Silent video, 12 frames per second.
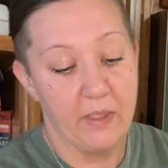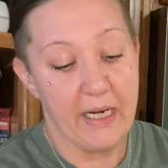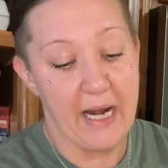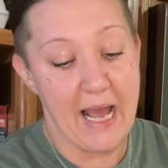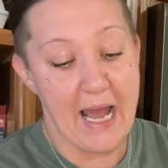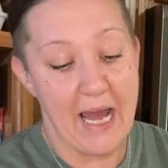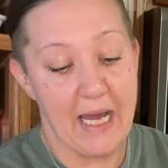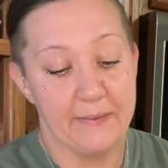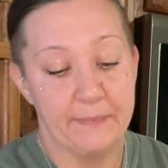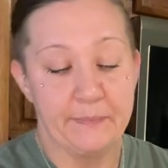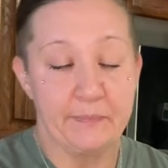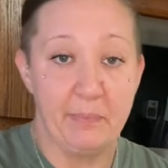We're gonna
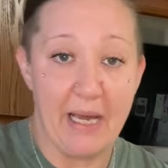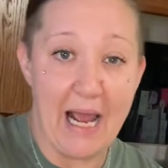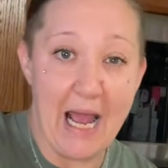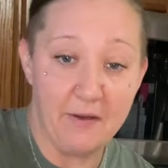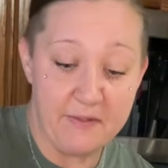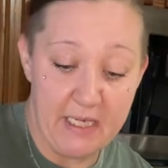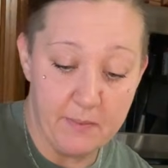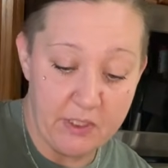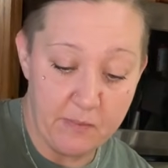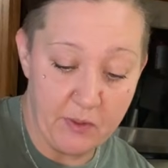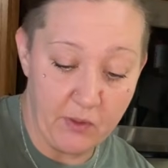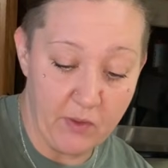add about 1/2
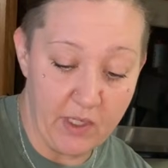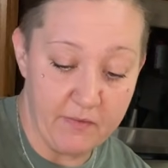tablespoon